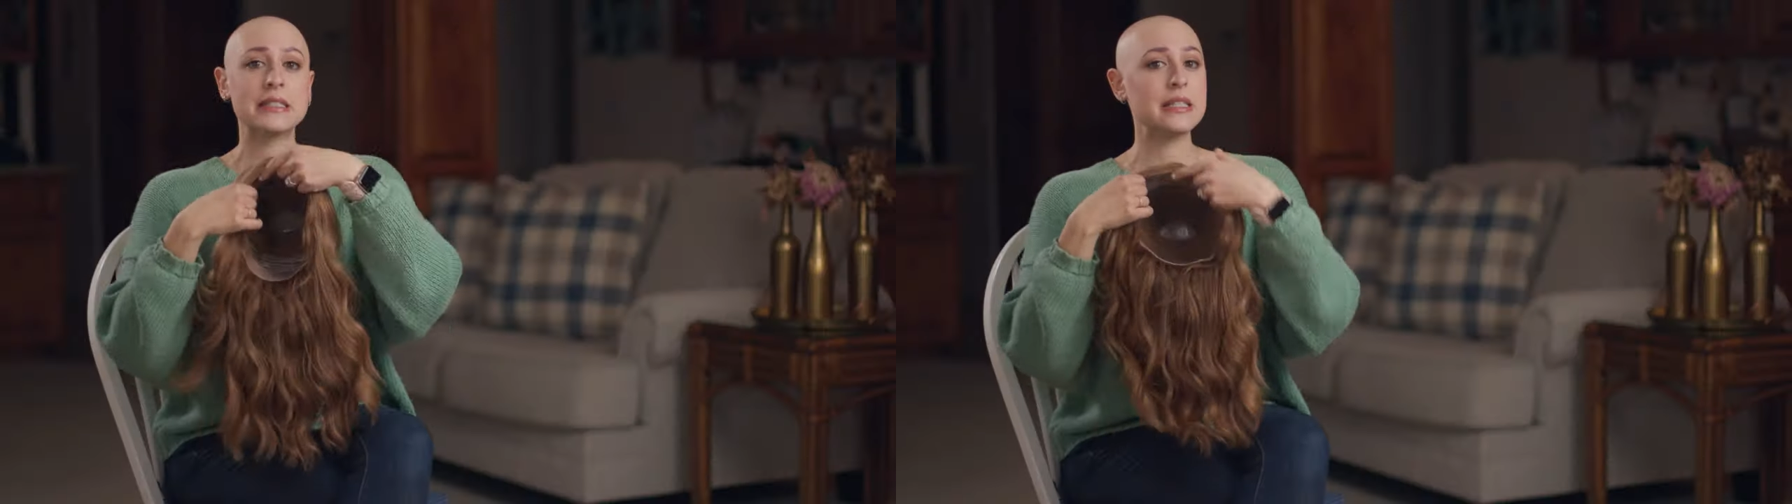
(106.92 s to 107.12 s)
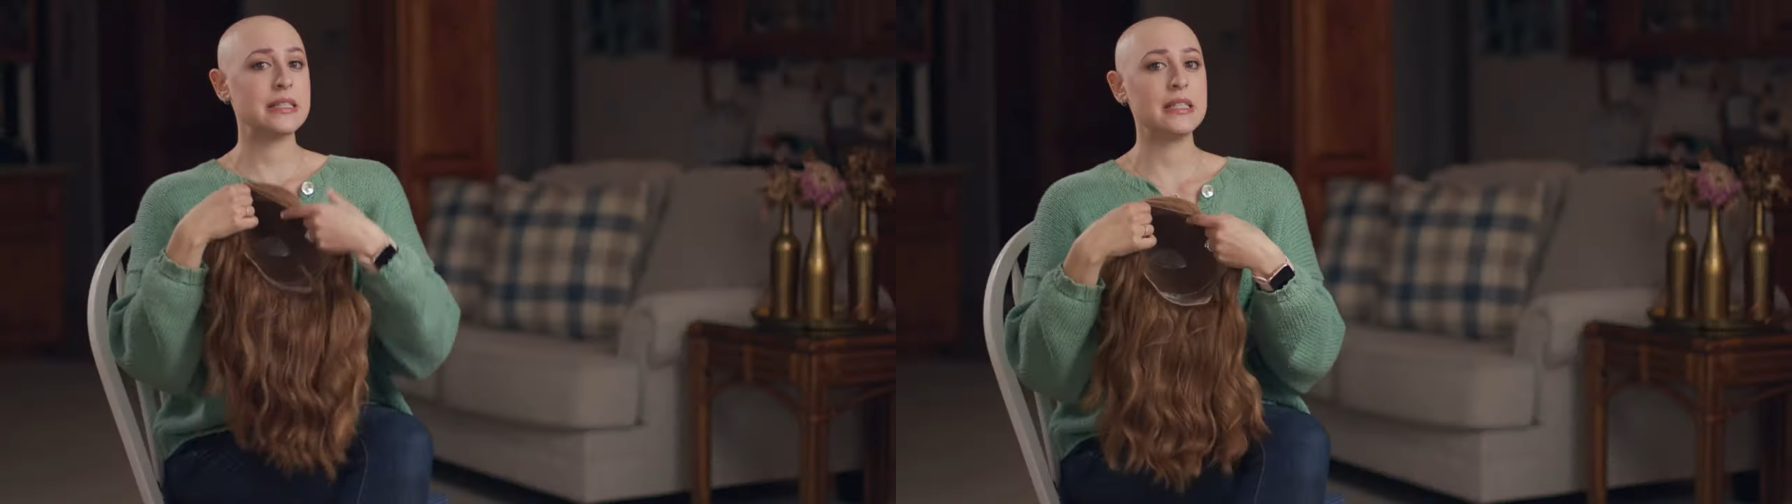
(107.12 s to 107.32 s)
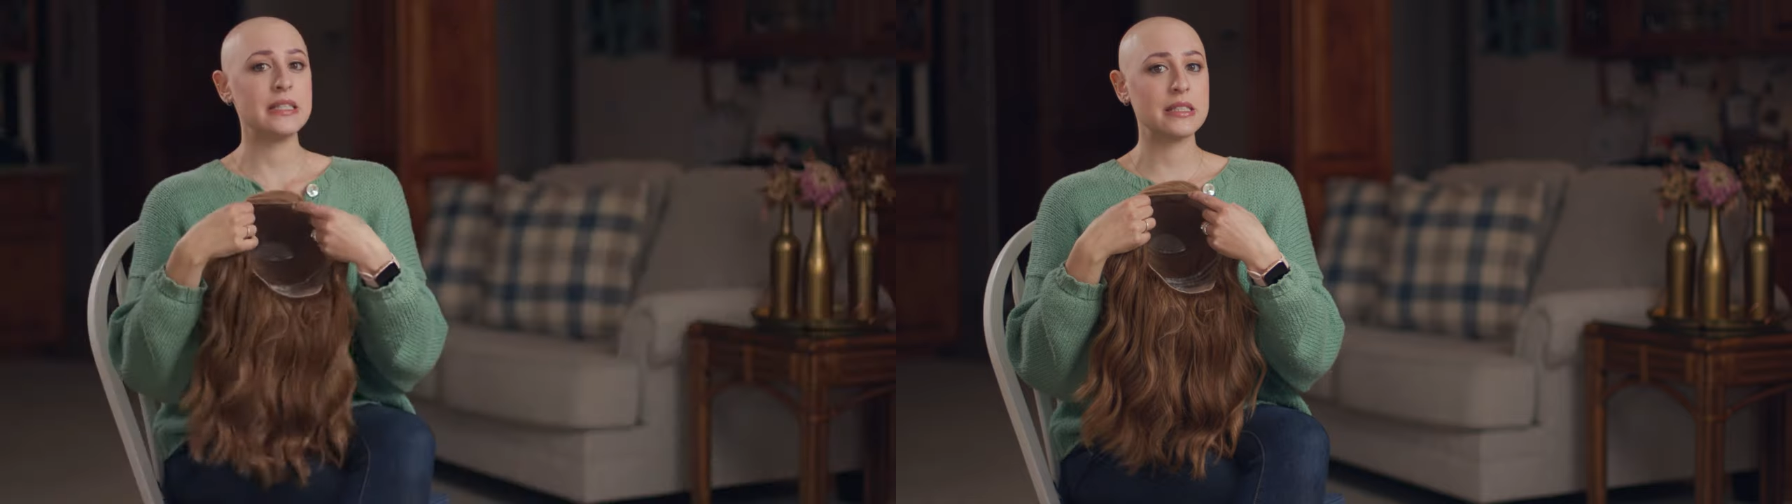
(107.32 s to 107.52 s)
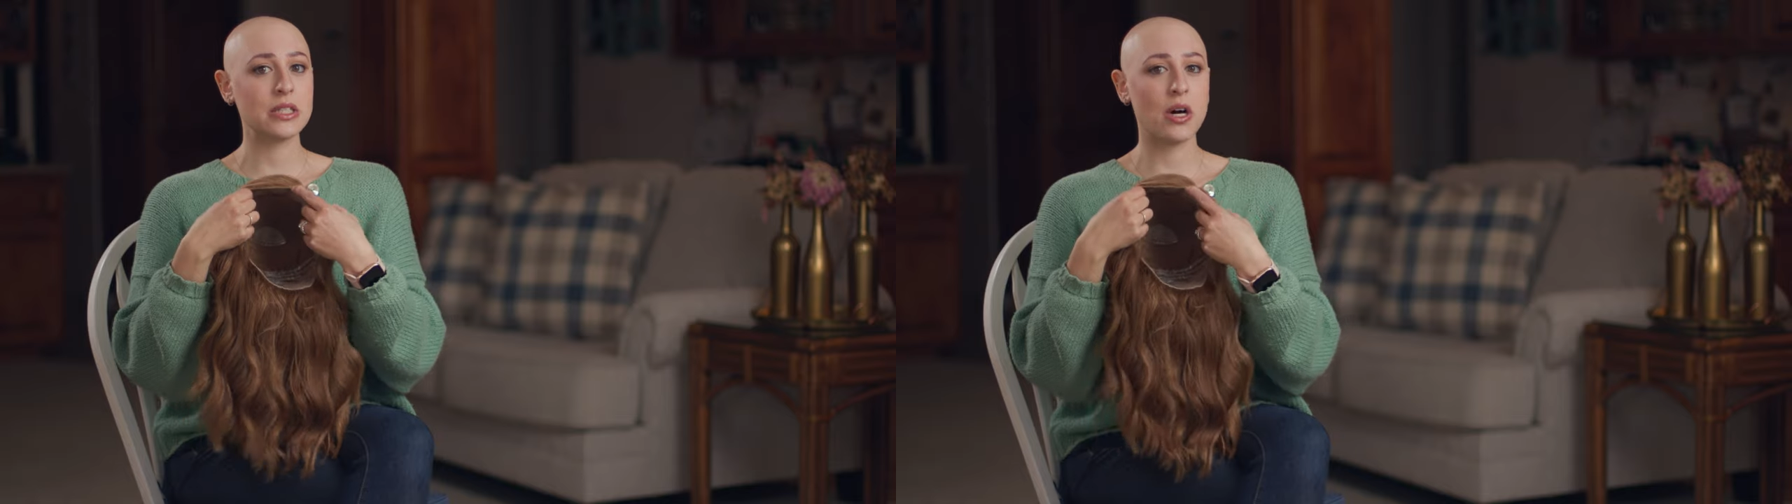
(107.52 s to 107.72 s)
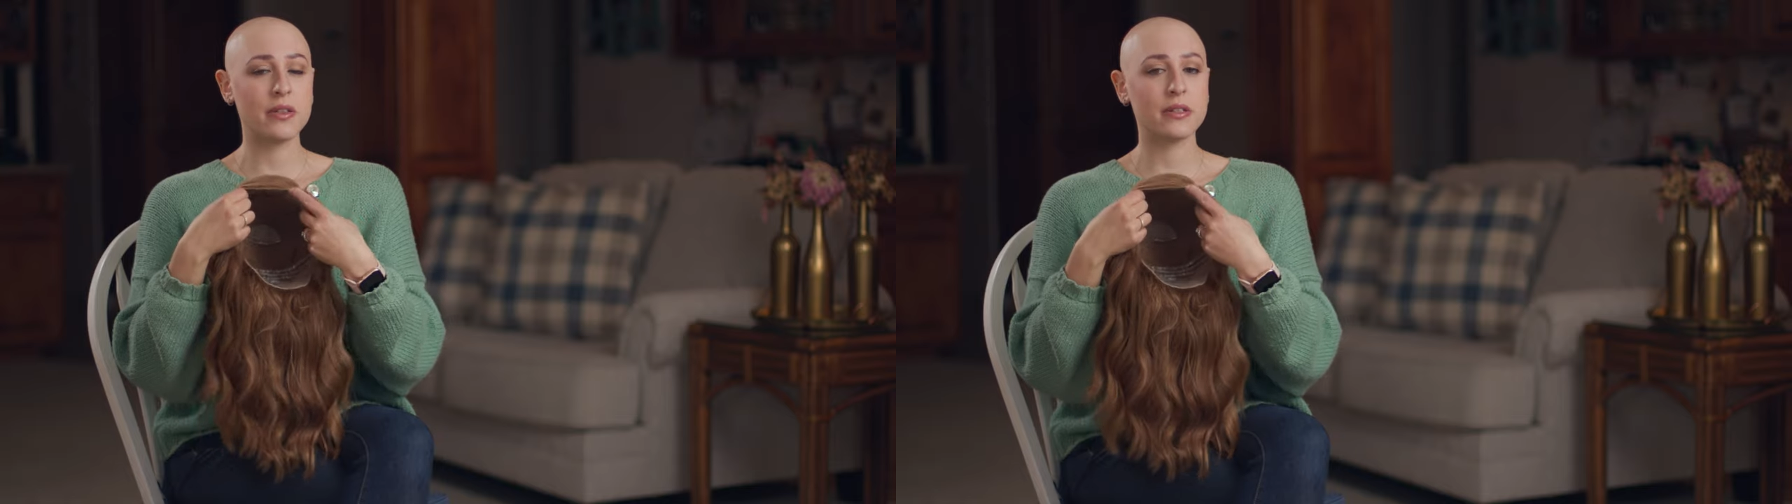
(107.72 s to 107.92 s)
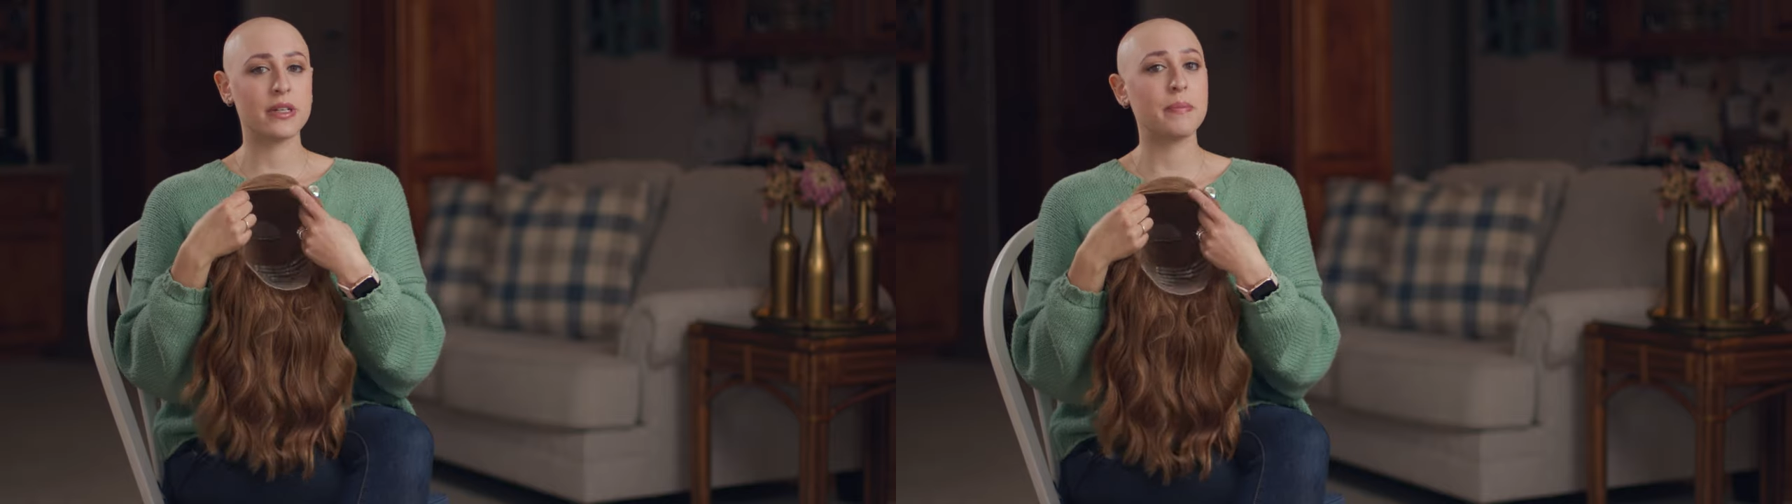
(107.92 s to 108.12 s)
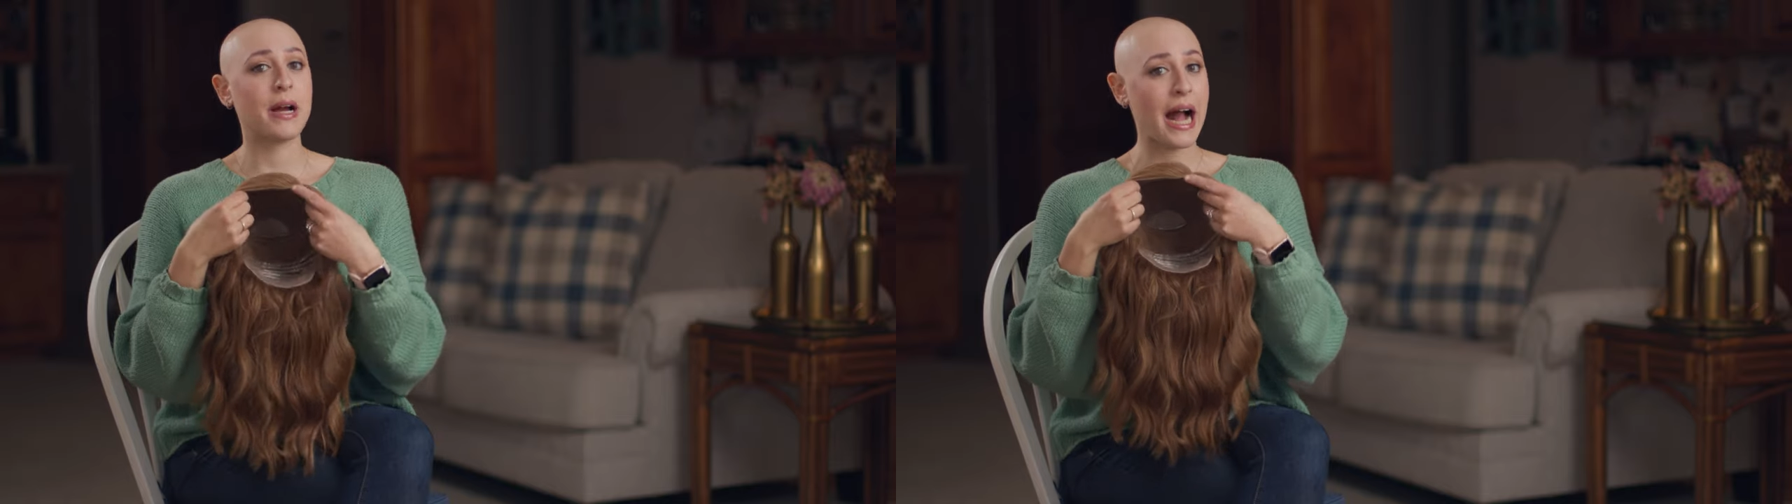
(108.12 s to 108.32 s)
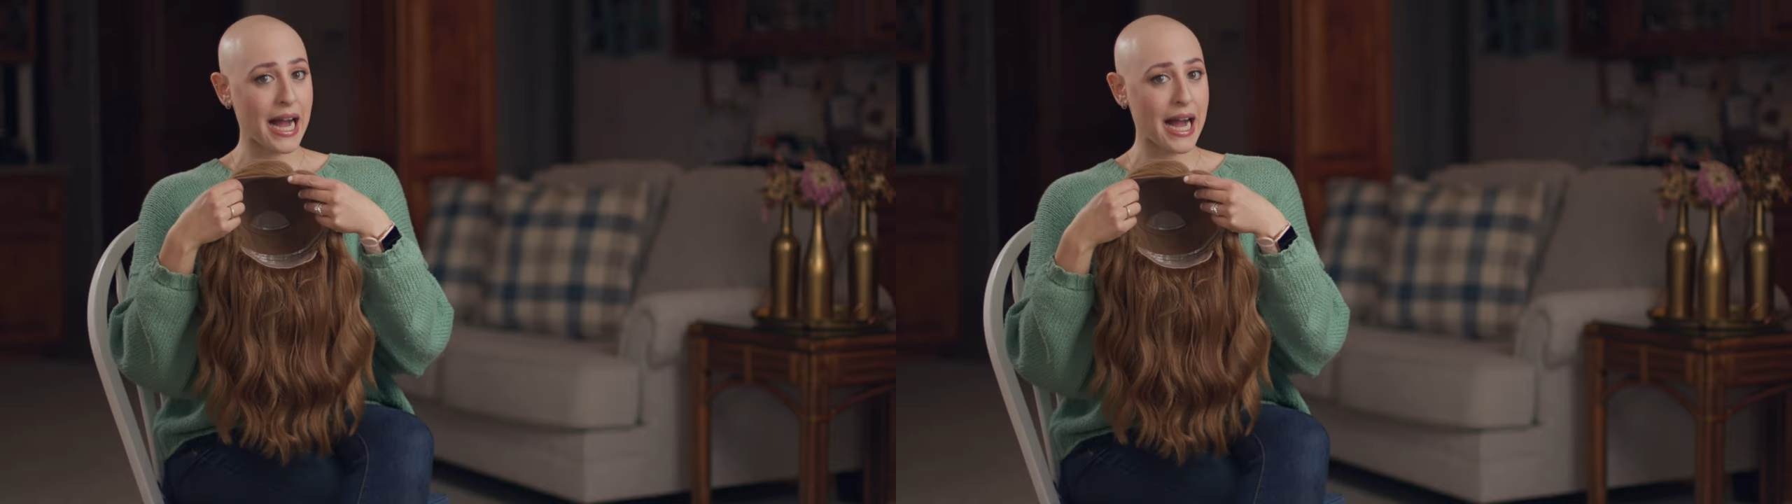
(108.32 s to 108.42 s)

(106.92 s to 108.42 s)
Since this is called the Gripper